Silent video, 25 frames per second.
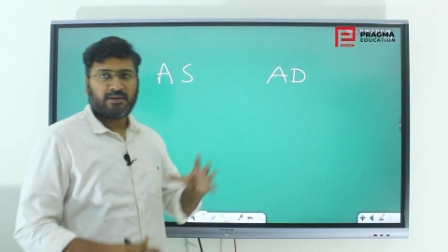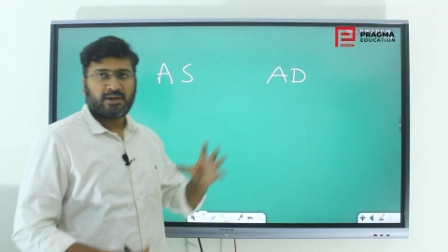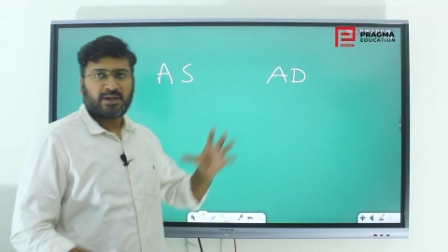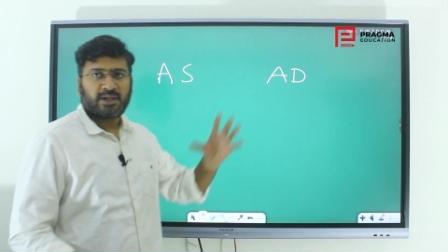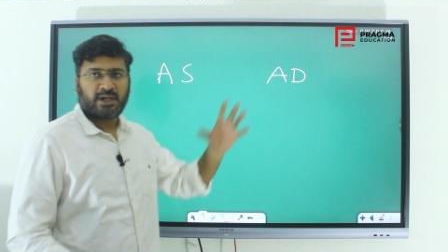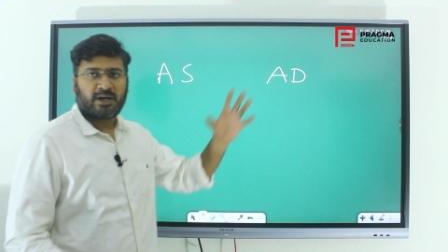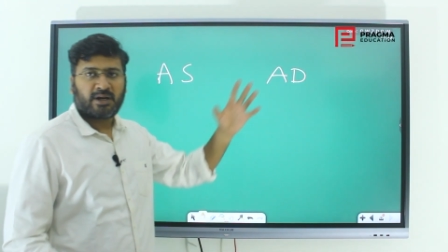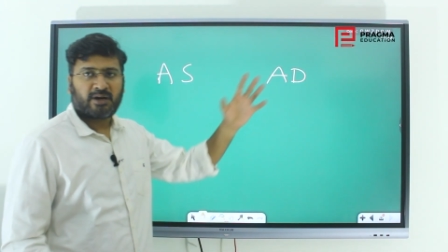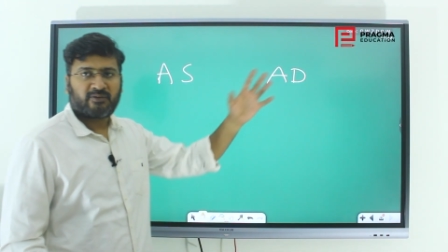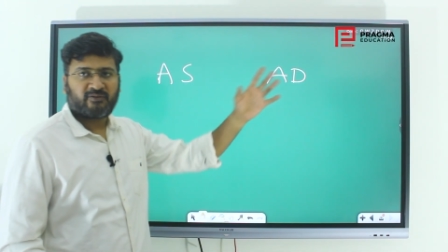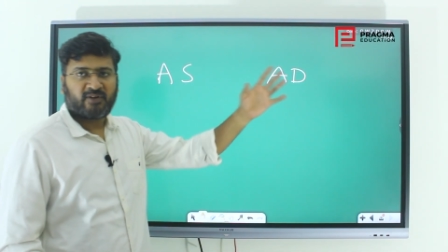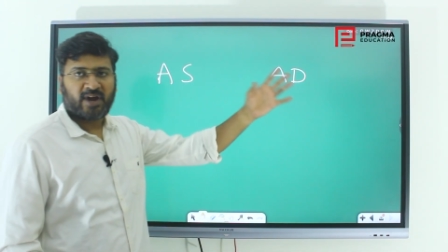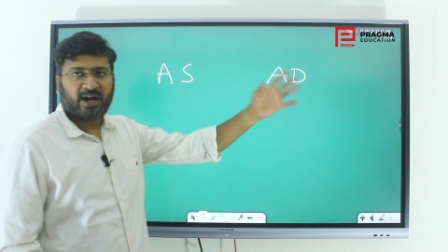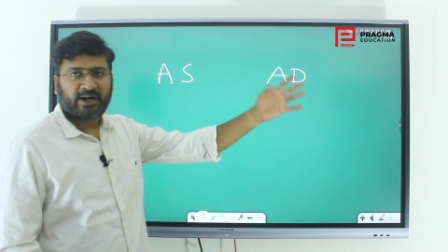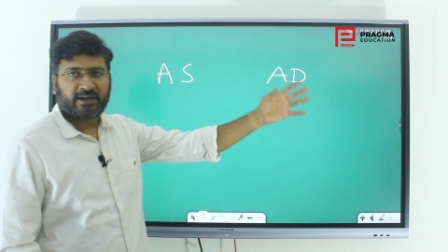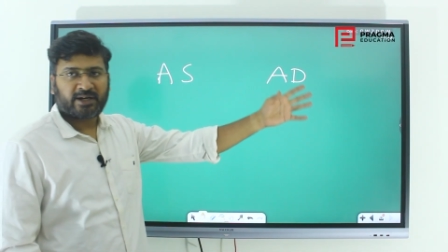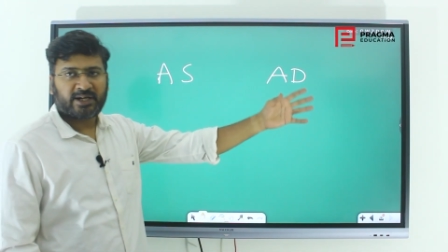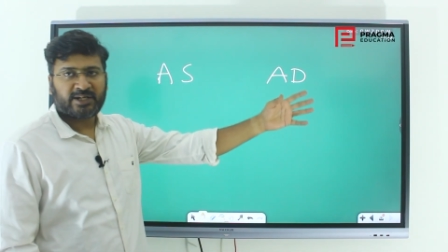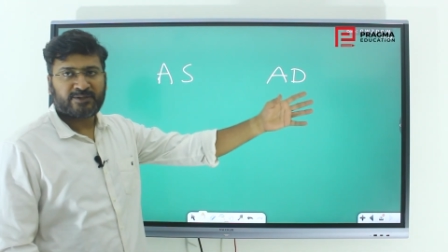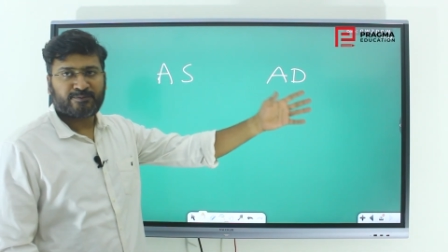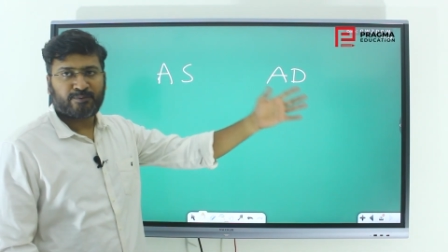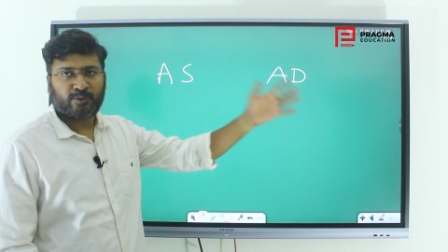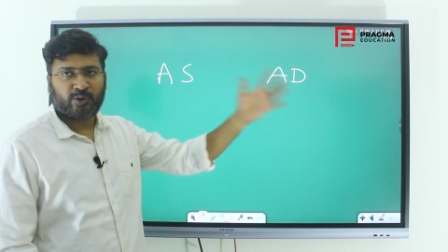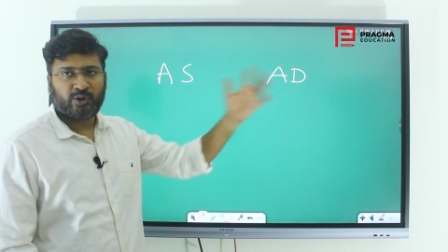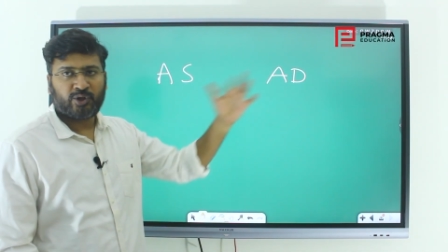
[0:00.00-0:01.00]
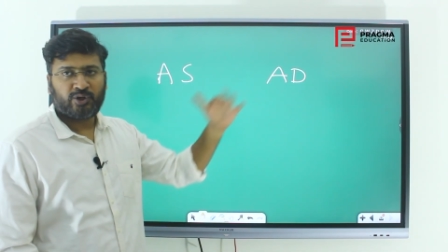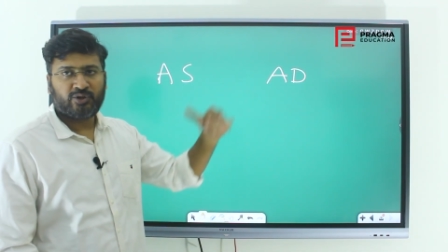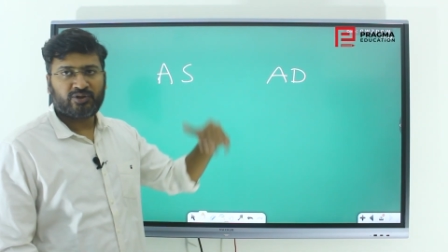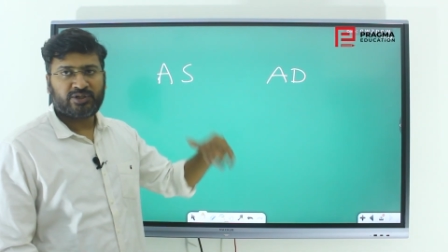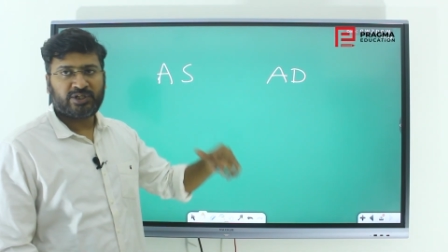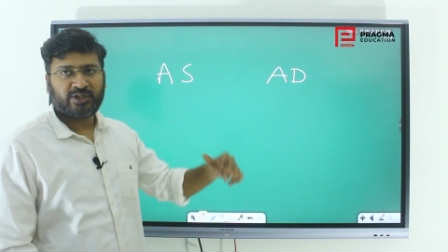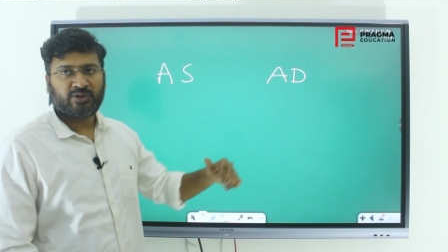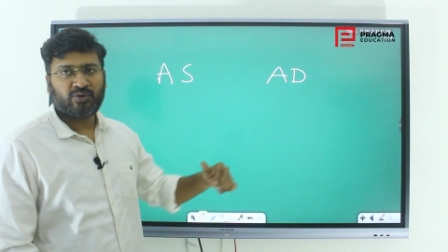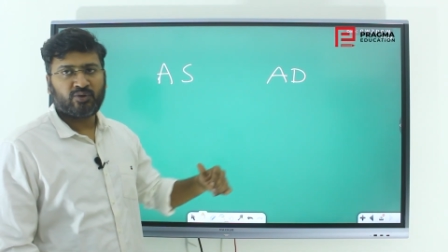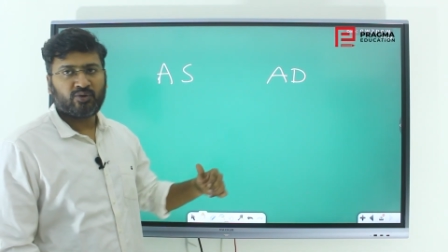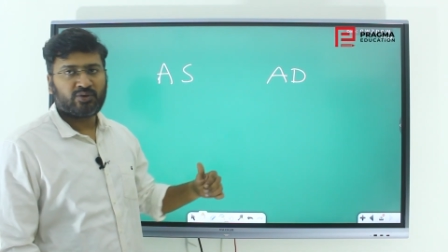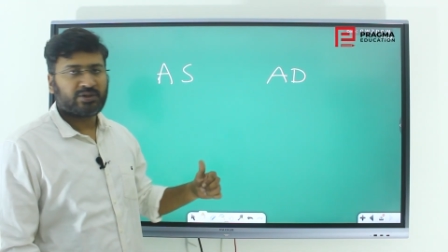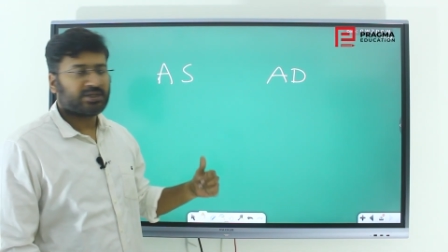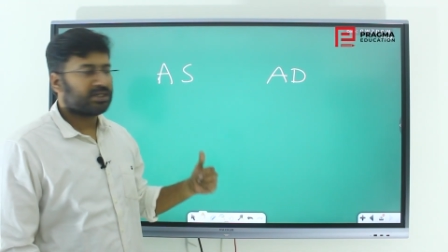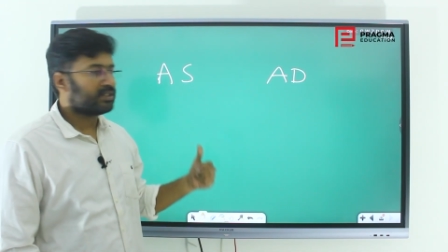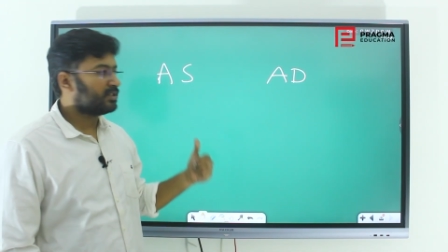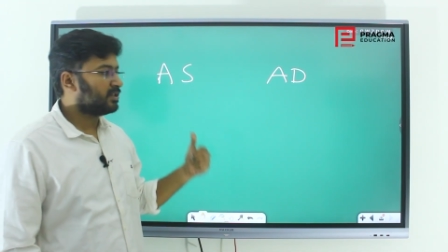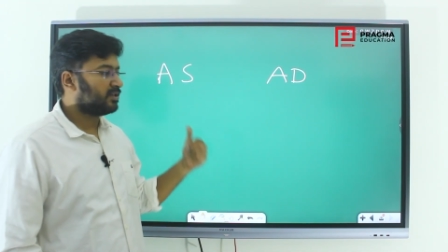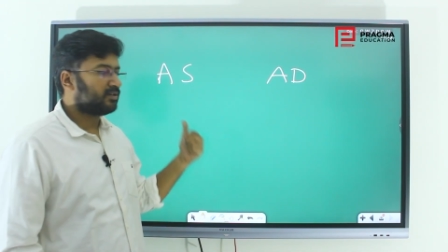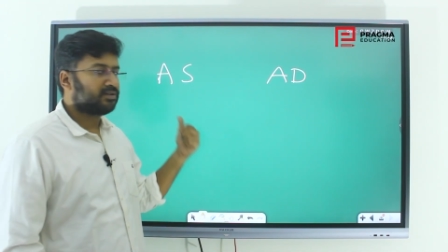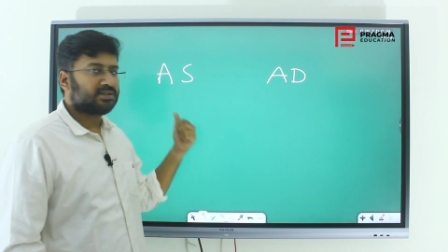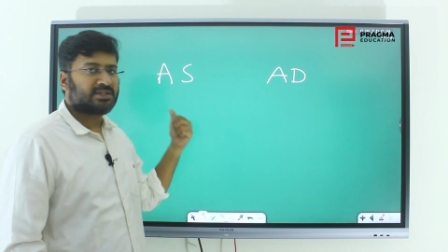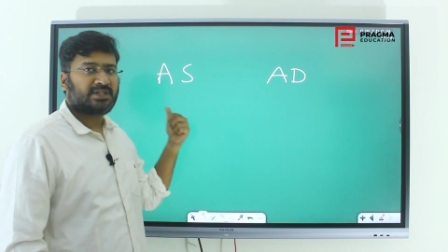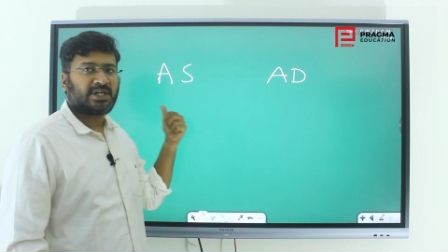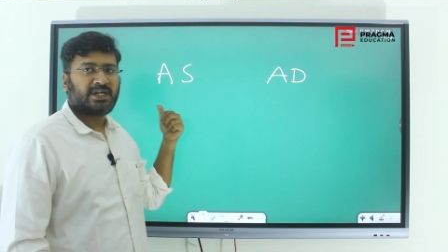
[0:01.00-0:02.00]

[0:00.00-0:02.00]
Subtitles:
there are factories producing goods and services.